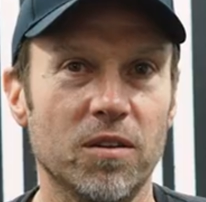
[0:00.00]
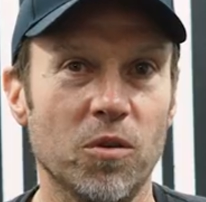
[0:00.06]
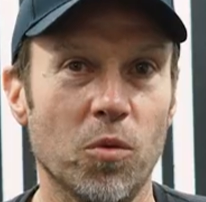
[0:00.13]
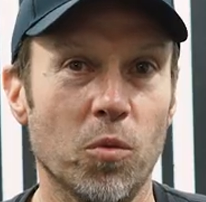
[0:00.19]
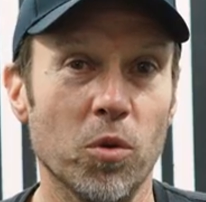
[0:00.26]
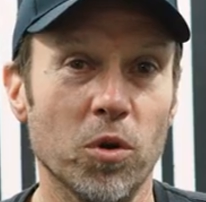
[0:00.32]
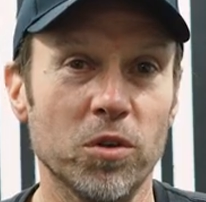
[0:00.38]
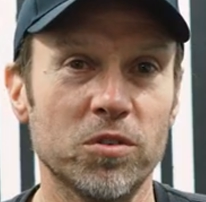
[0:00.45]
The
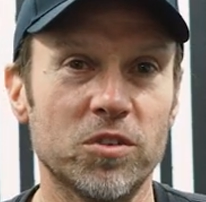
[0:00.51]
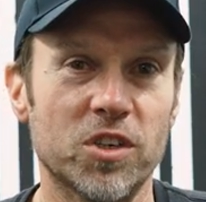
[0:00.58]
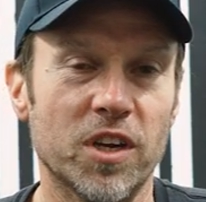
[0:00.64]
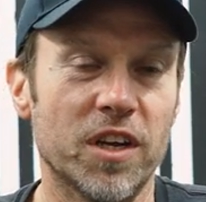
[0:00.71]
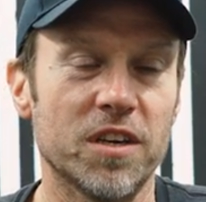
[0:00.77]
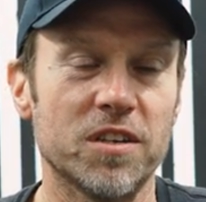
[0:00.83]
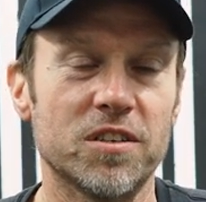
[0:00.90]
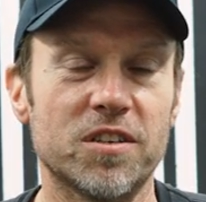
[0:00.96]
world
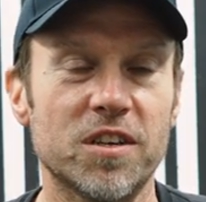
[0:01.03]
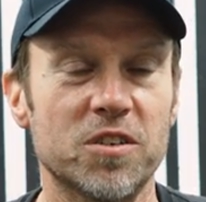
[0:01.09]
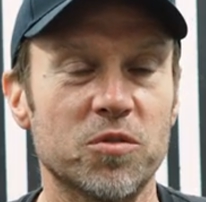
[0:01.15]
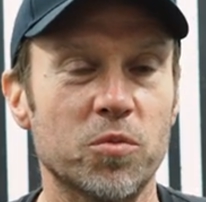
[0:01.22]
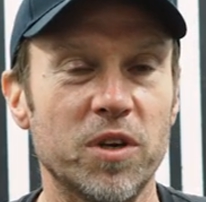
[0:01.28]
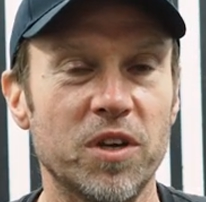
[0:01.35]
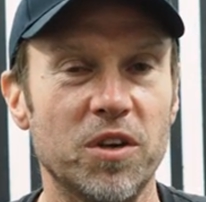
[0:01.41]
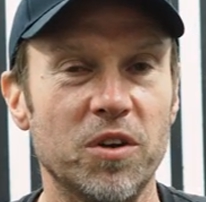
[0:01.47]
changed as
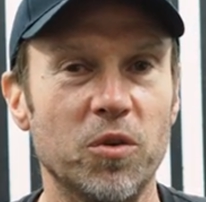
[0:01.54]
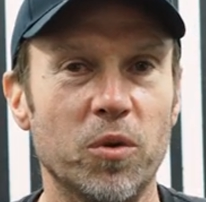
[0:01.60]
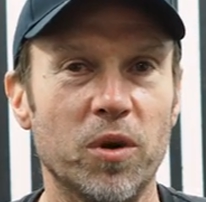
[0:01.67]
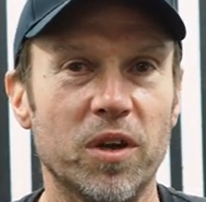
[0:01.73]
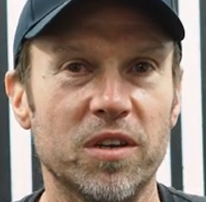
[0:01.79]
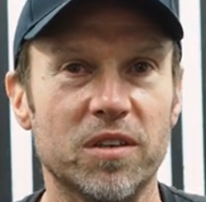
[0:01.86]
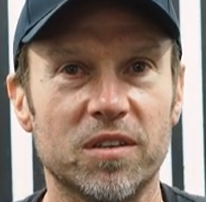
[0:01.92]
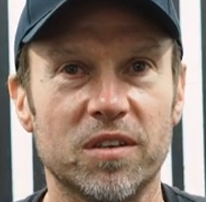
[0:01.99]
we knew
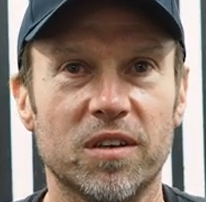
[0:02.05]
it,